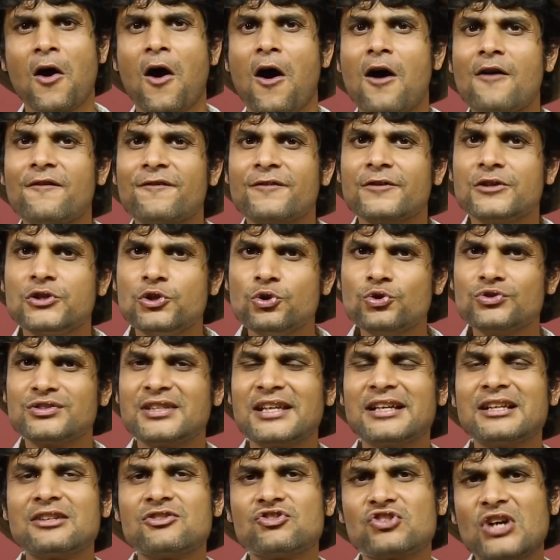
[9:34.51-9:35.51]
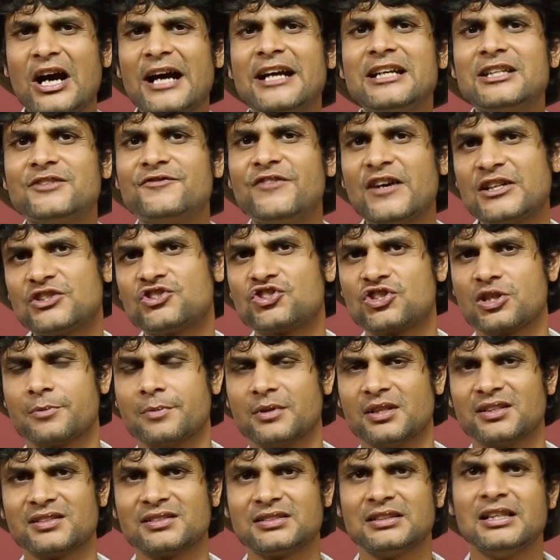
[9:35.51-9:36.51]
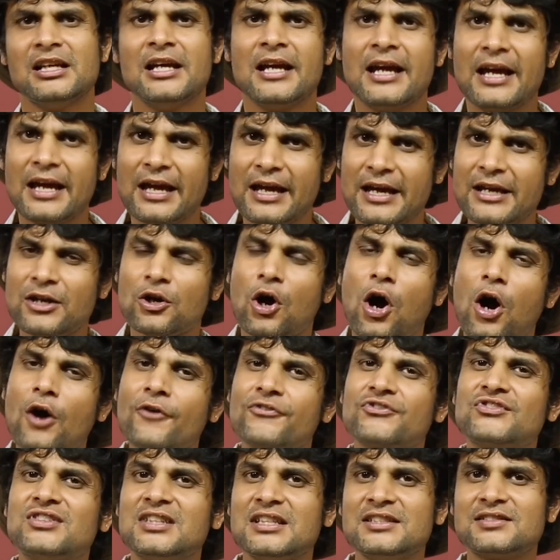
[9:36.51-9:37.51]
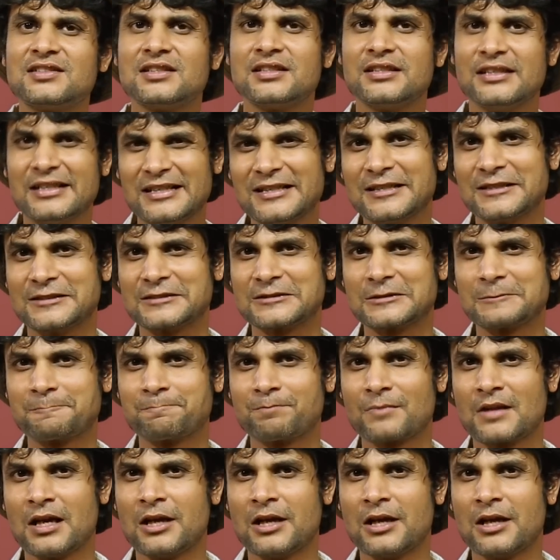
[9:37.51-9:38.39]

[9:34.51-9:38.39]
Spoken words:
of using dried vegetables in off-season years.